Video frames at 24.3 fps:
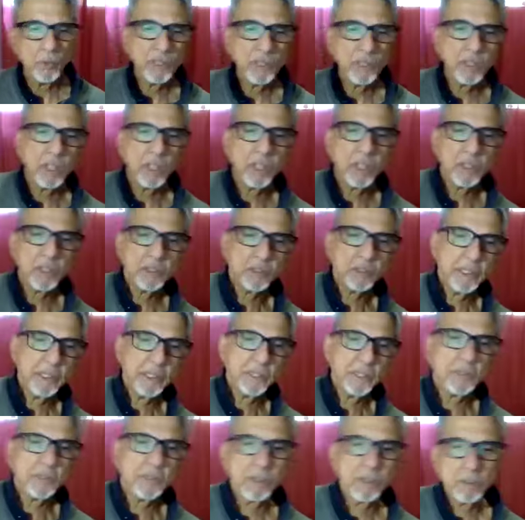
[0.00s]
one God
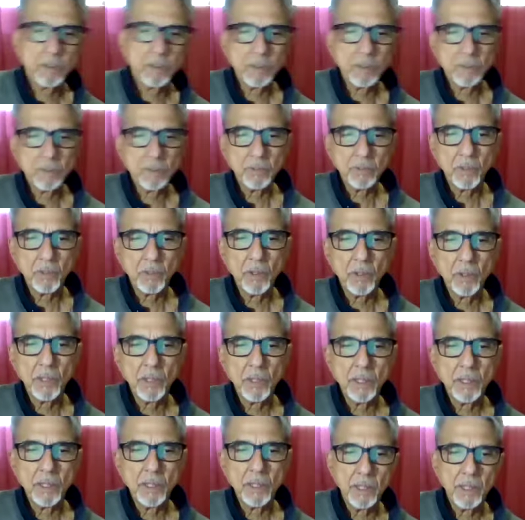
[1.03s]
as the
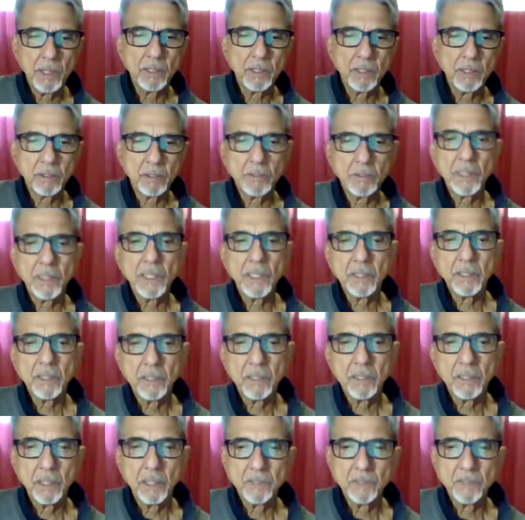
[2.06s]
controller and the
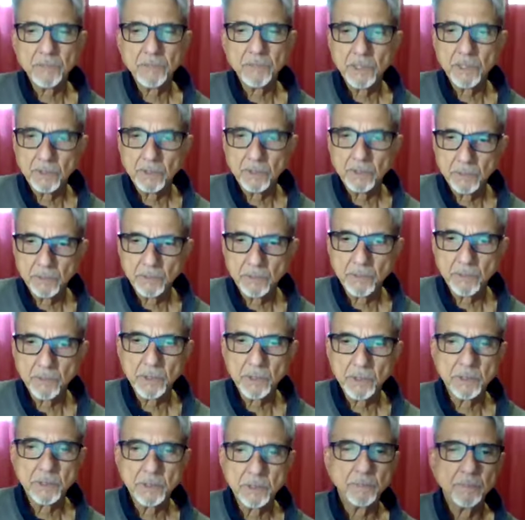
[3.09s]
creator of the
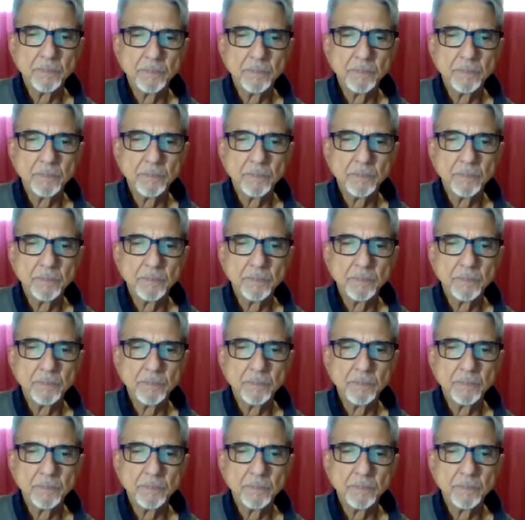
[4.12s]
universe.